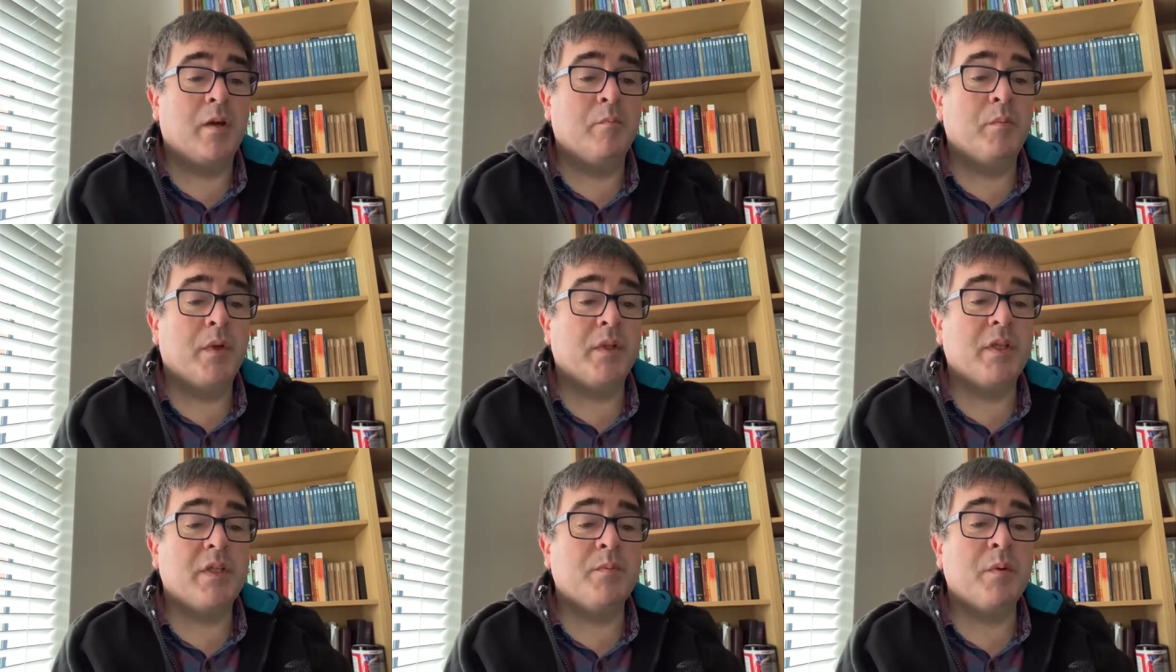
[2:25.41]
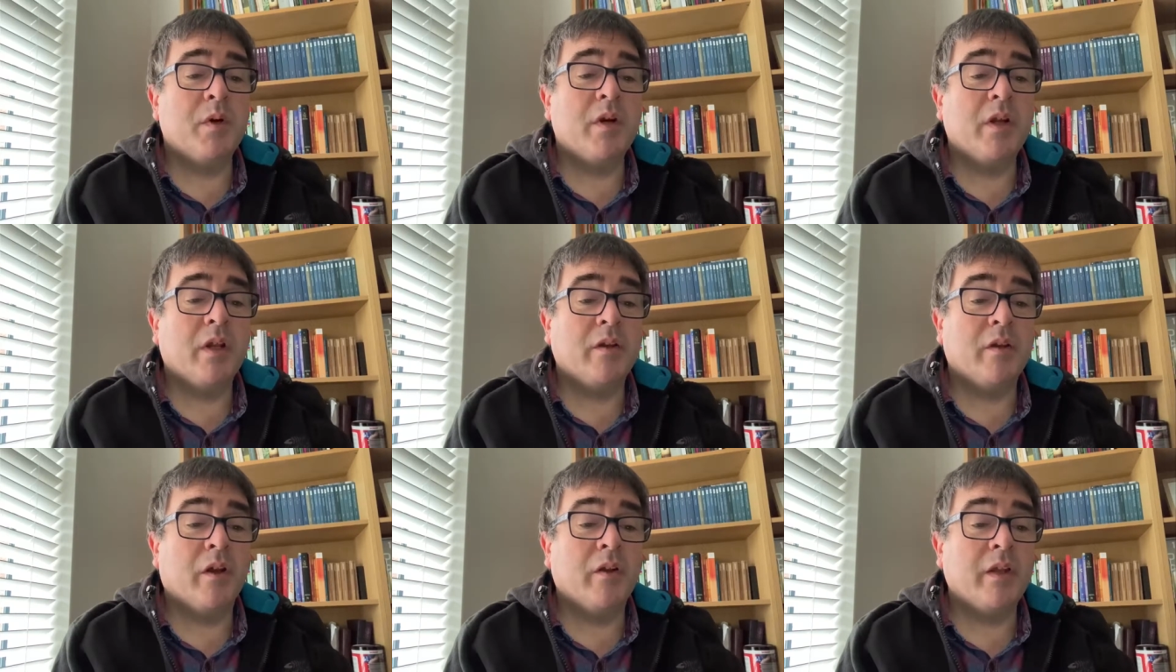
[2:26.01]
But the Spirit
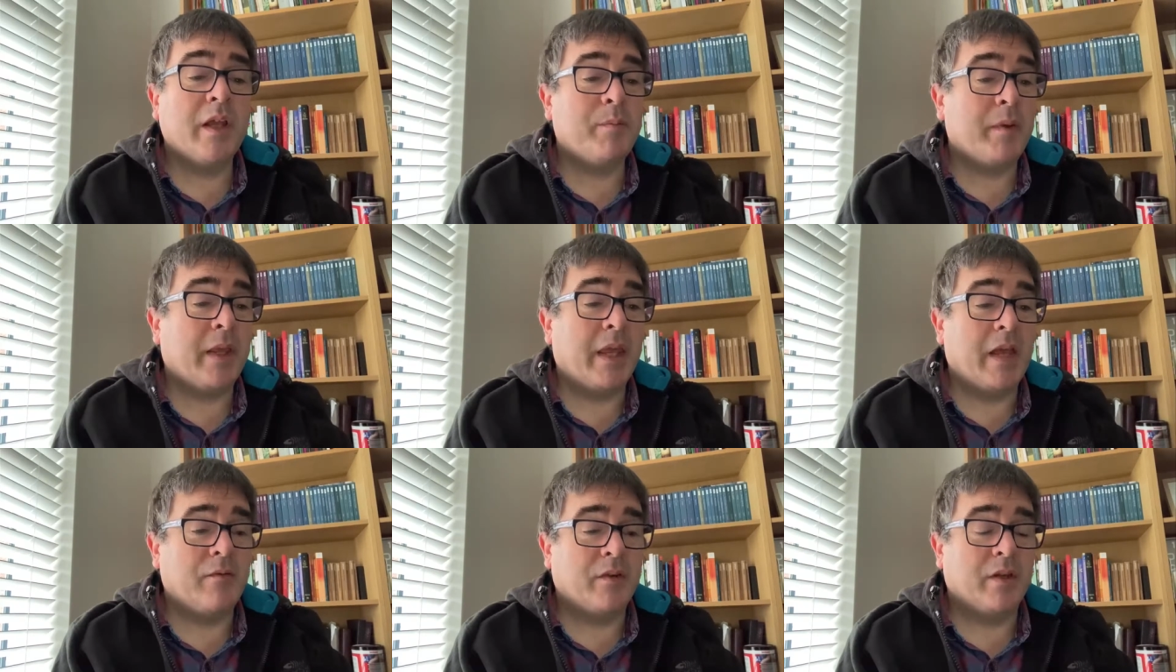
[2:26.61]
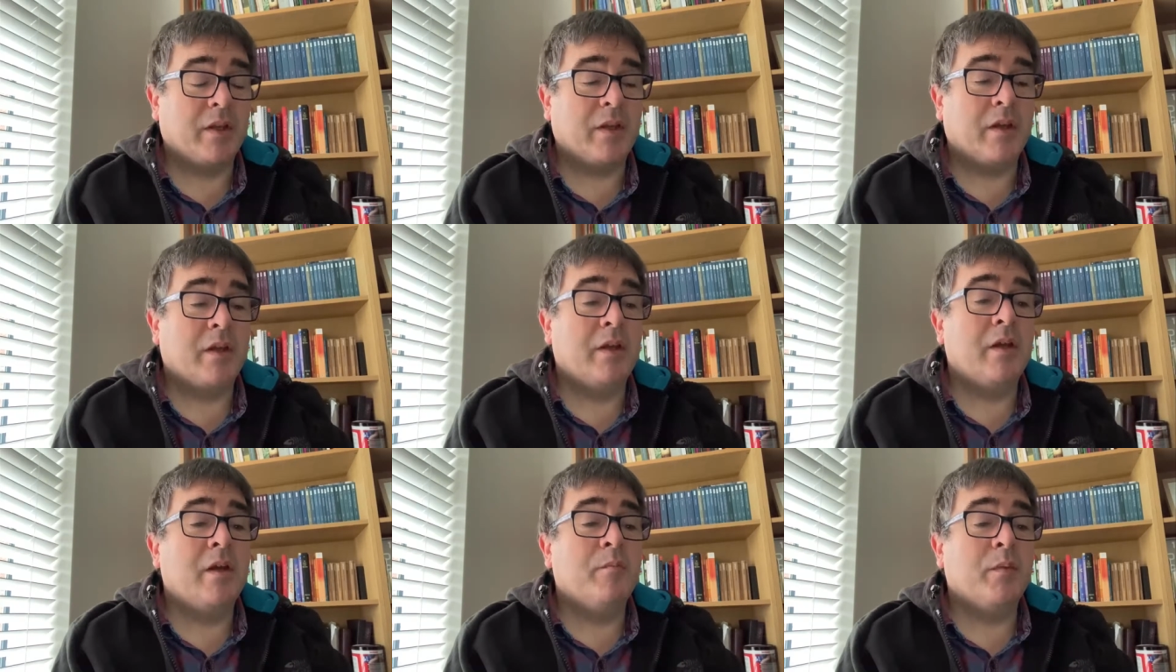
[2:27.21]
had not yet been given
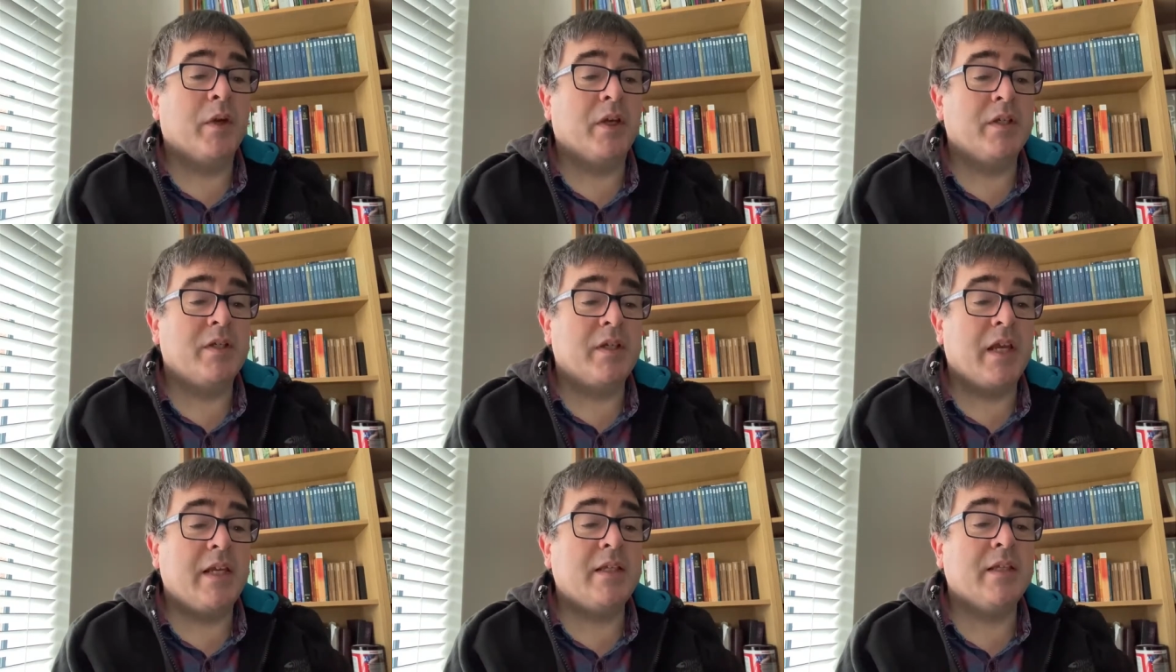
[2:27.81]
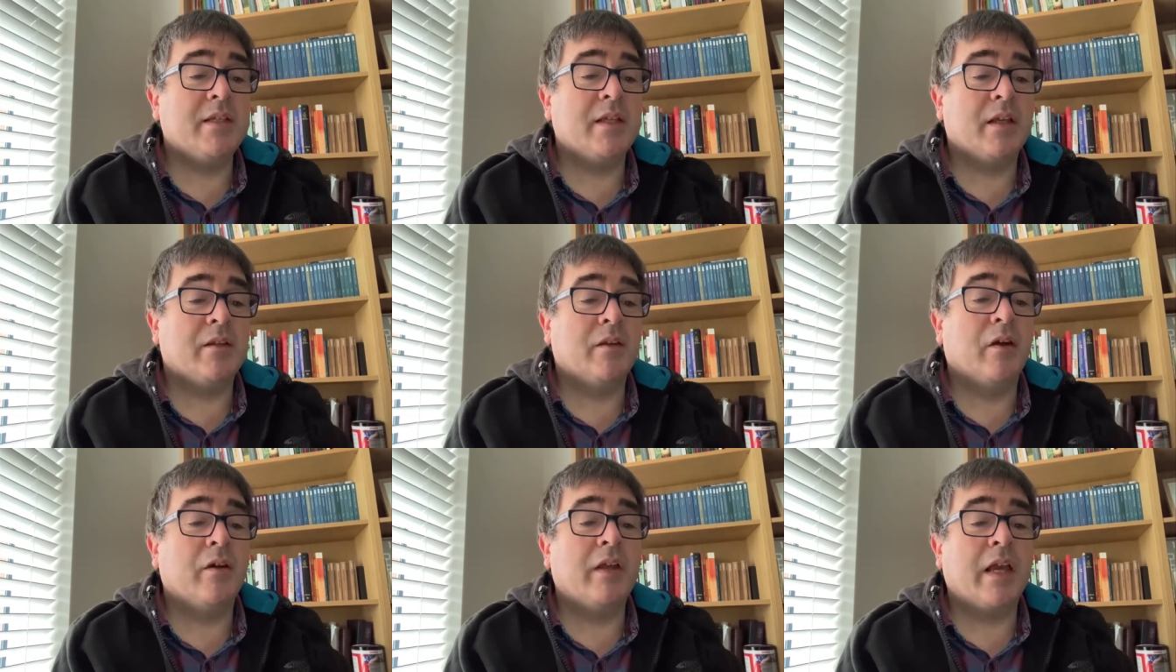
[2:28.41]
because Jesus had
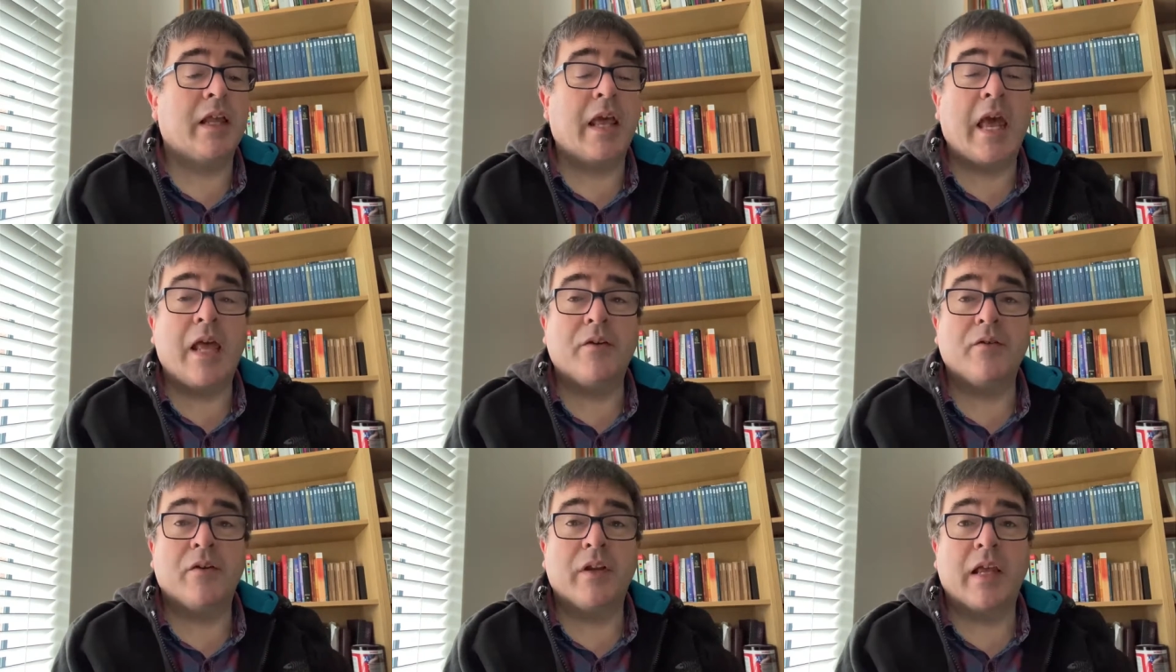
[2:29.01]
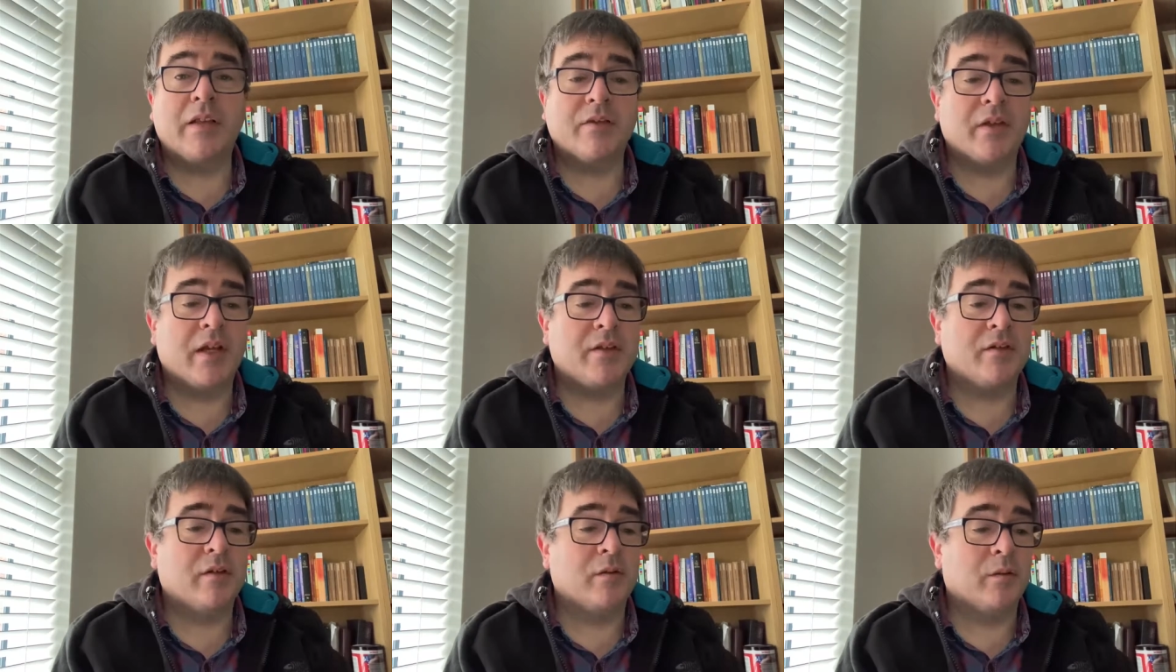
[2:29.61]
not yet entered into
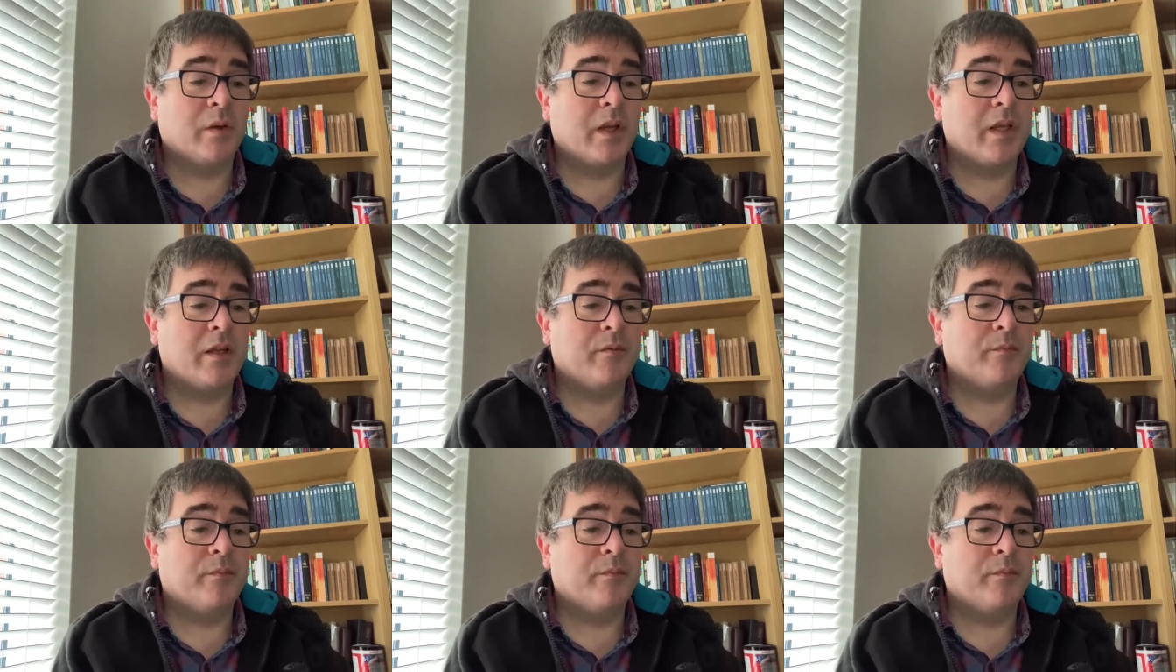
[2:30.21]
his glory.